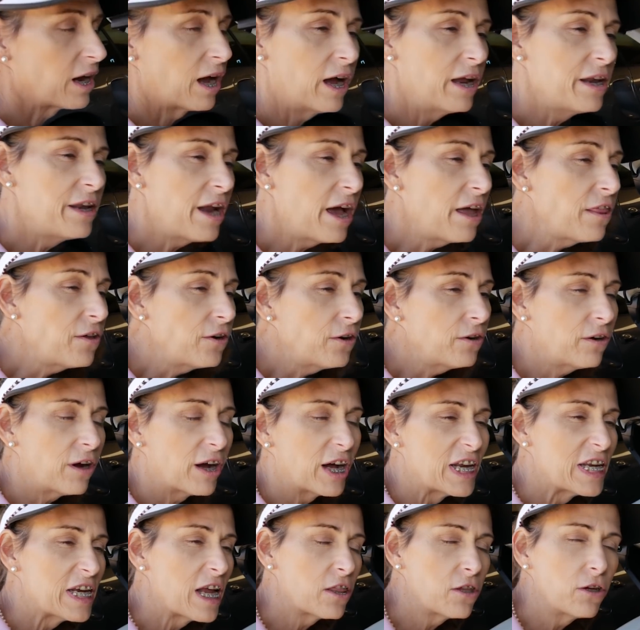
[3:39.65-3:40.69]
Another
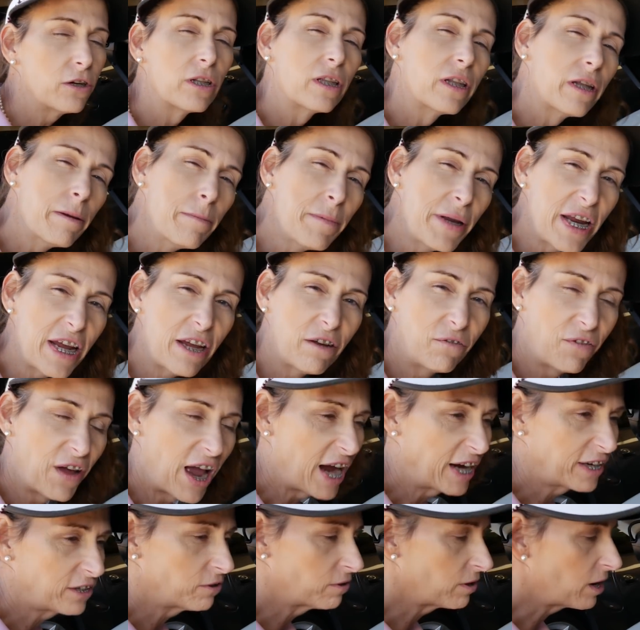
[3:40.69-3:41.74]
limiting
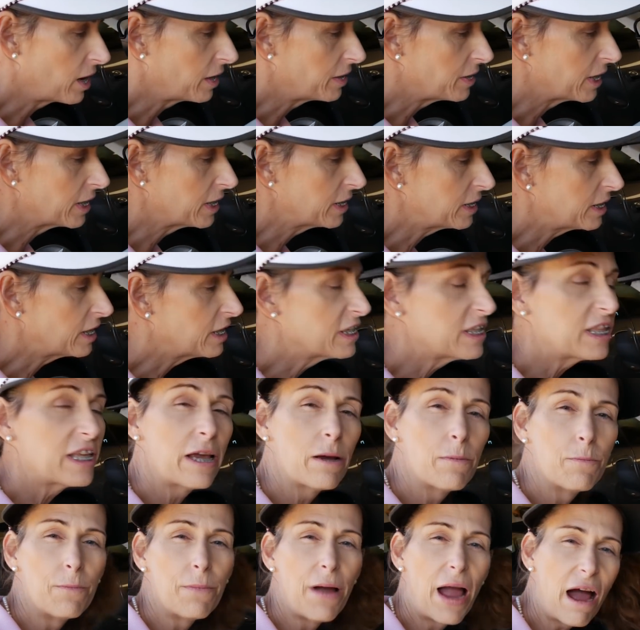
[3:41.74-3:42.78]
factor on this is the
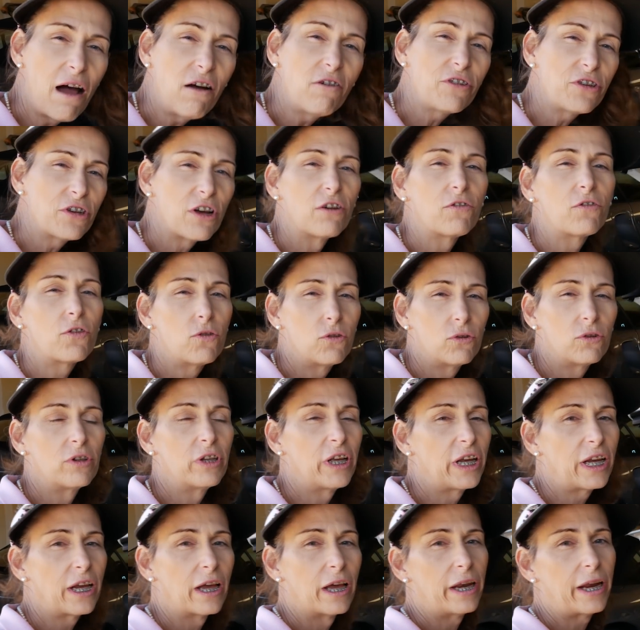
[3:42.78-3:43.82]
amount of
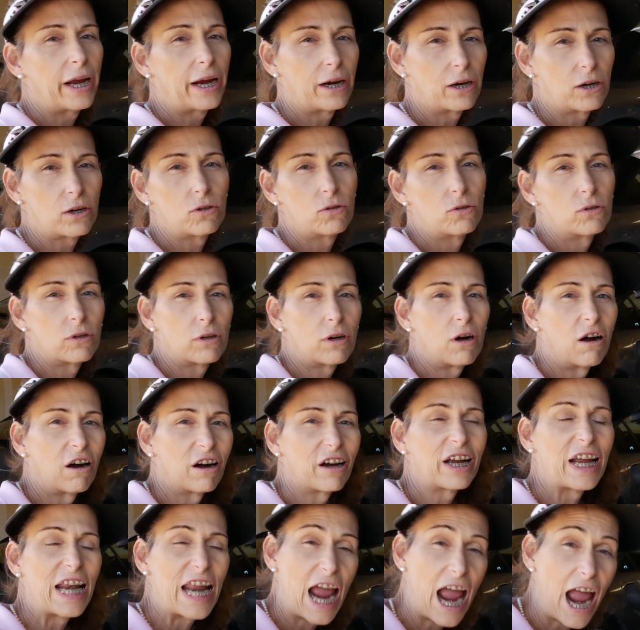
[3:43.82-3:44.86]
cooling an air-cooled car
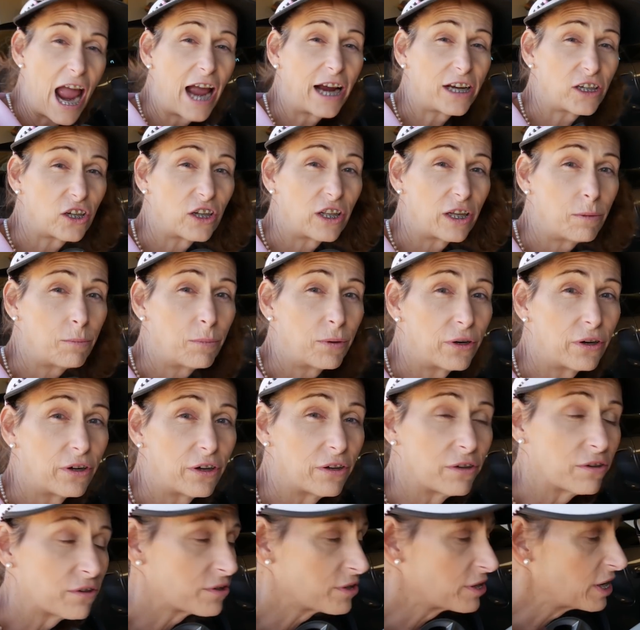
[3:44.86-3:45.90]
can actually
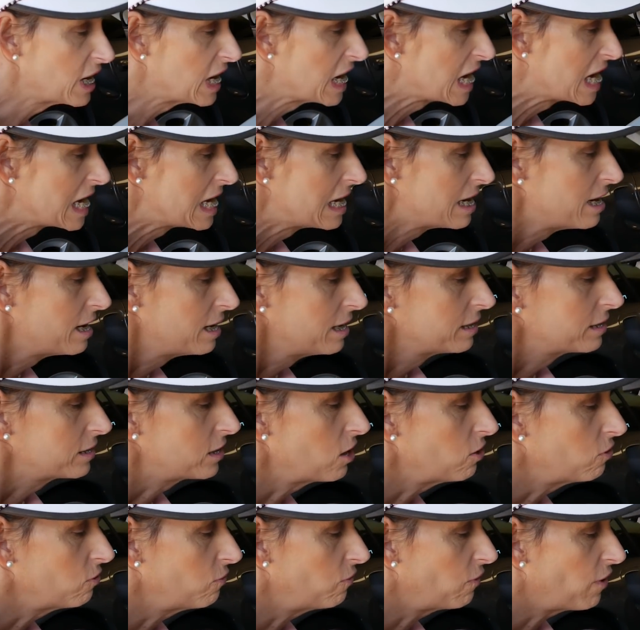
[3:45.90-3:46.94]
produce.
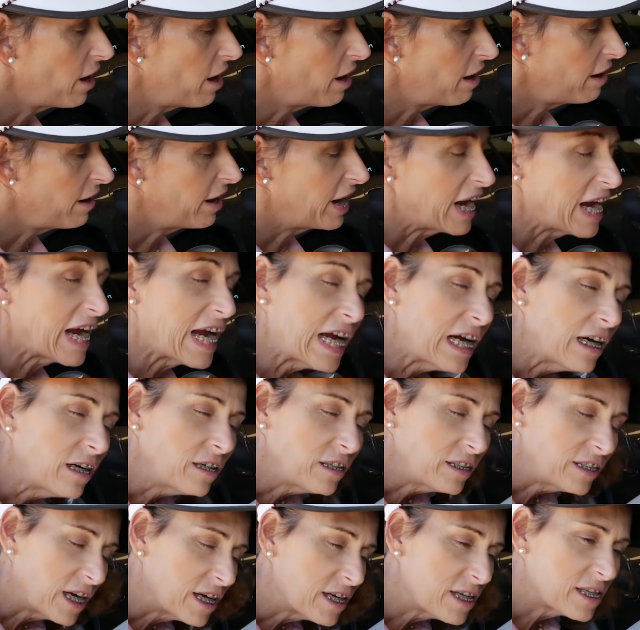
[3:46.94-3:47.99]
So
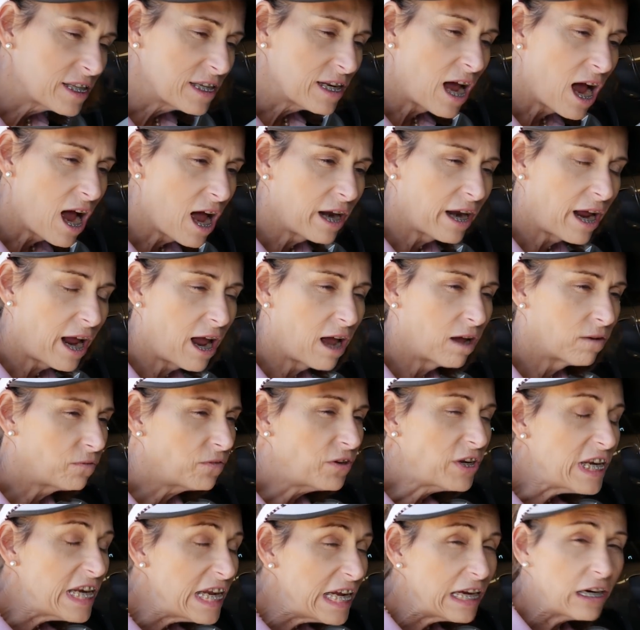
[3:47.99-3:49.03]
air does not have
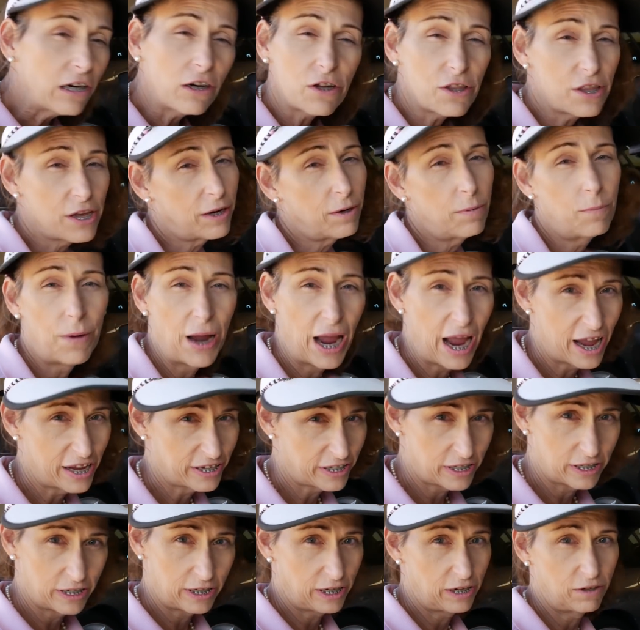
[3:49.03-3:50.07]
near the
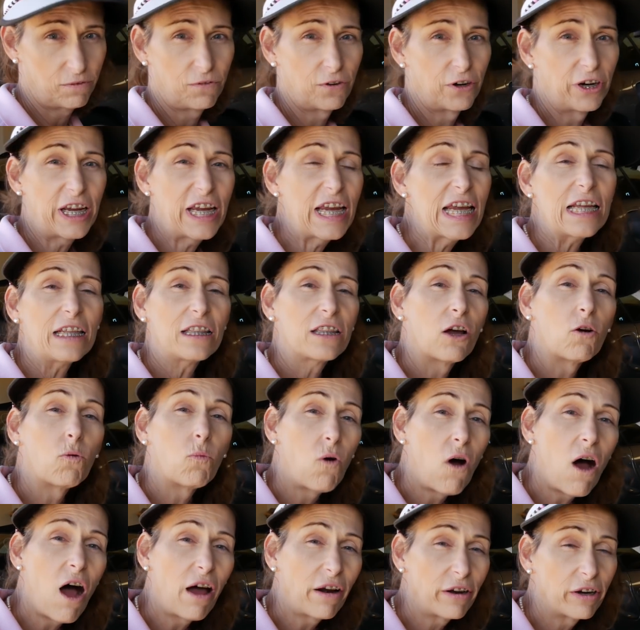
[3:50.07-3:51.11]
capacity for heat that
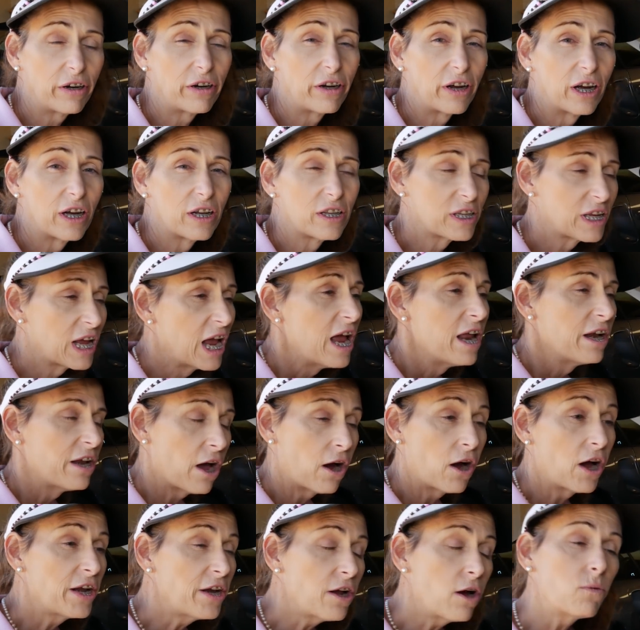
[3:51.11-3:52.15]
water does.
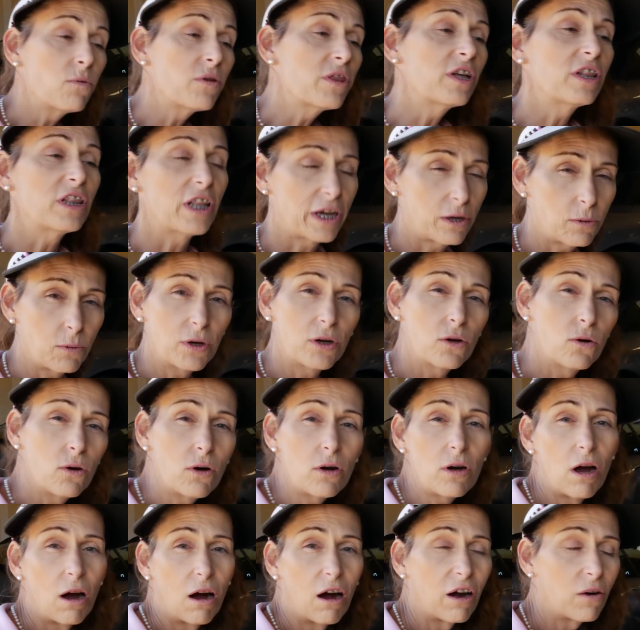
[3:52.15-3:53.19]
Now, I know with a
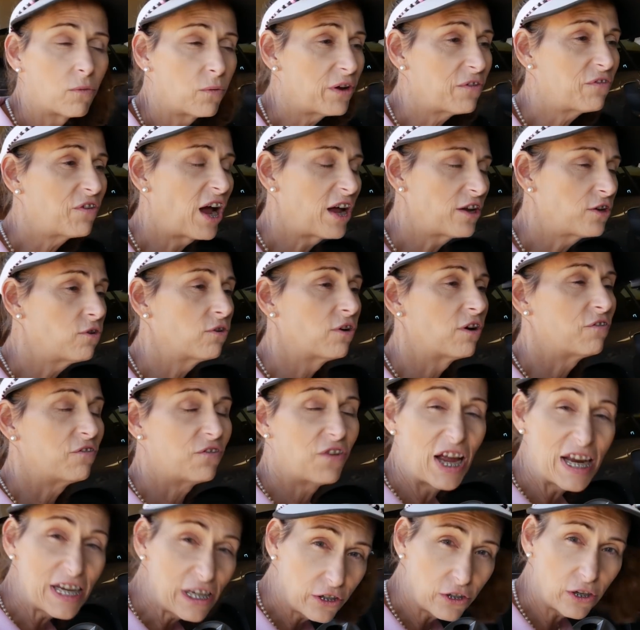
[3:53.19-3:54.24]
liquid-cooled car, we've got to
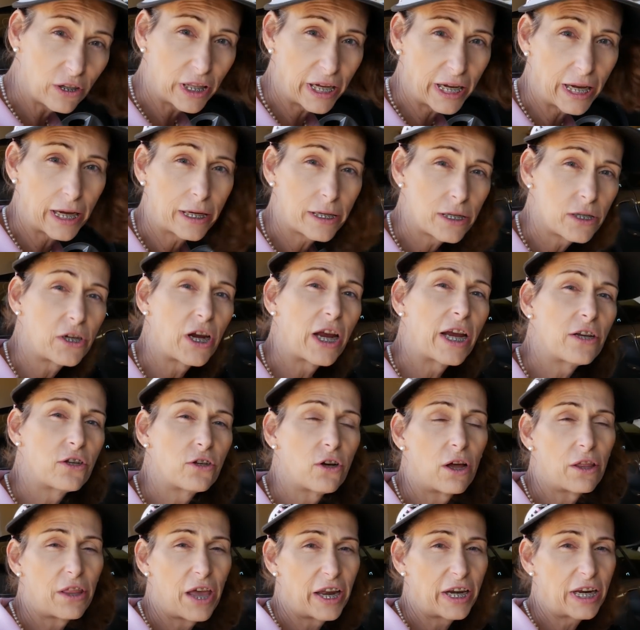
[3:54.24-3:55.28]
eventually exchange
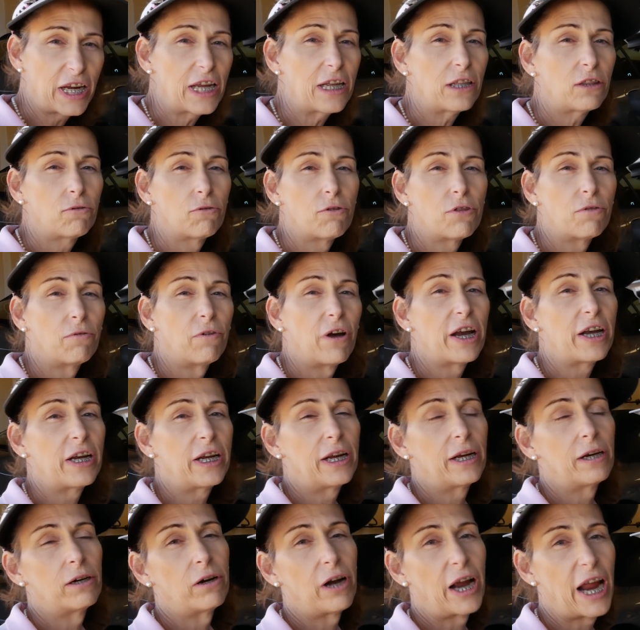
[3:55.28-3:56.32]
all that heat through the
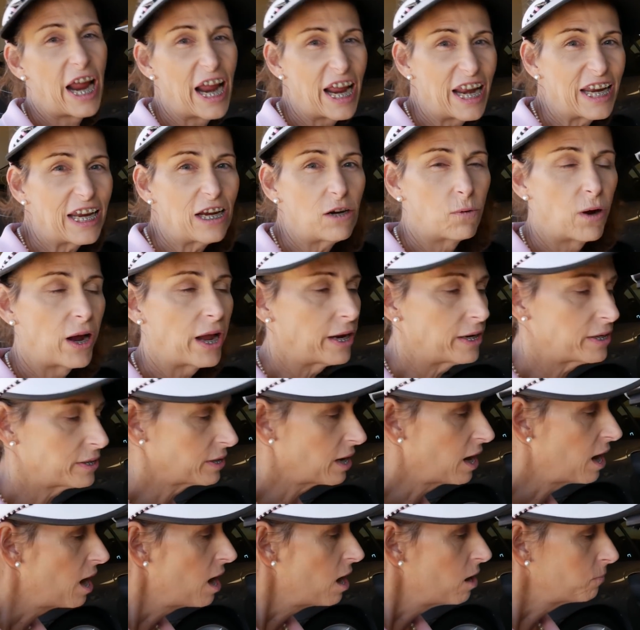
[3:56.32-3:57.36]
radiator anyways,
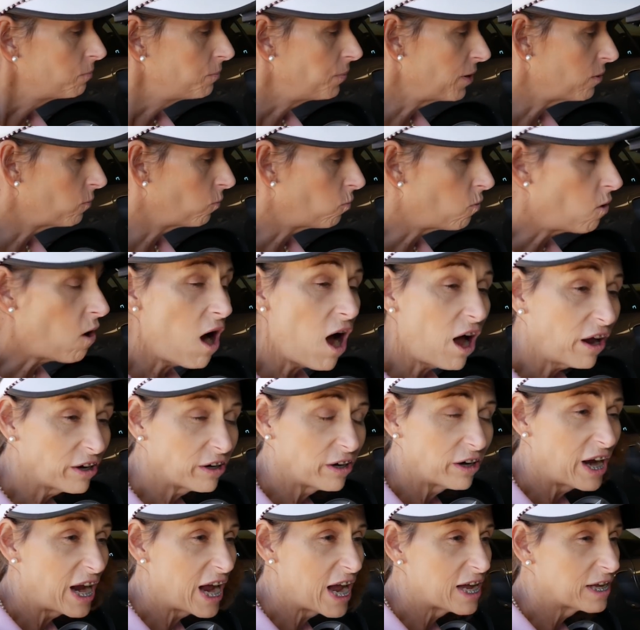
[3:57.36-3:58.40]
but
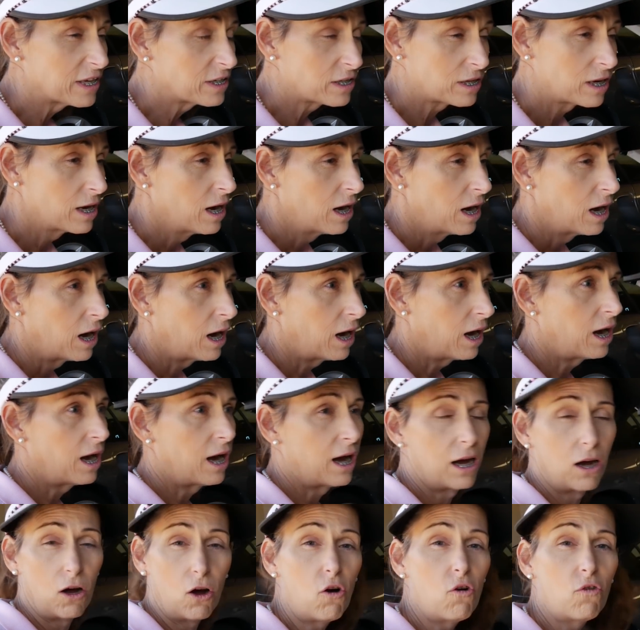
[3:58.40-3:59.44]
water has
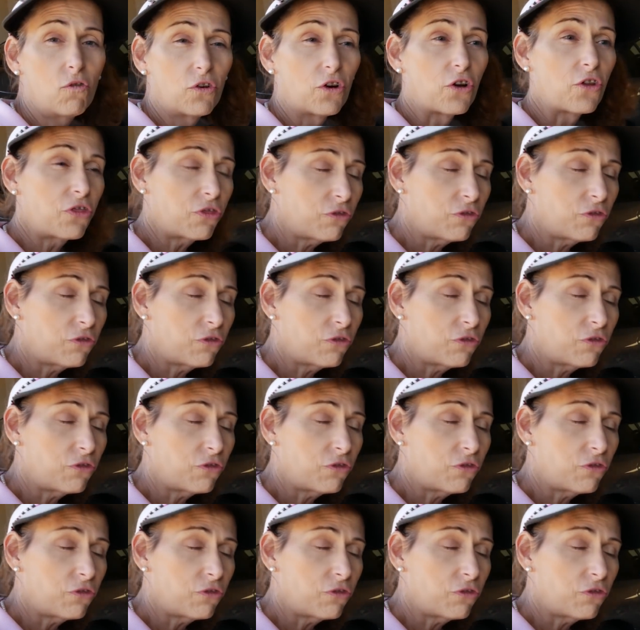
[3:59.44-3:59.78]
over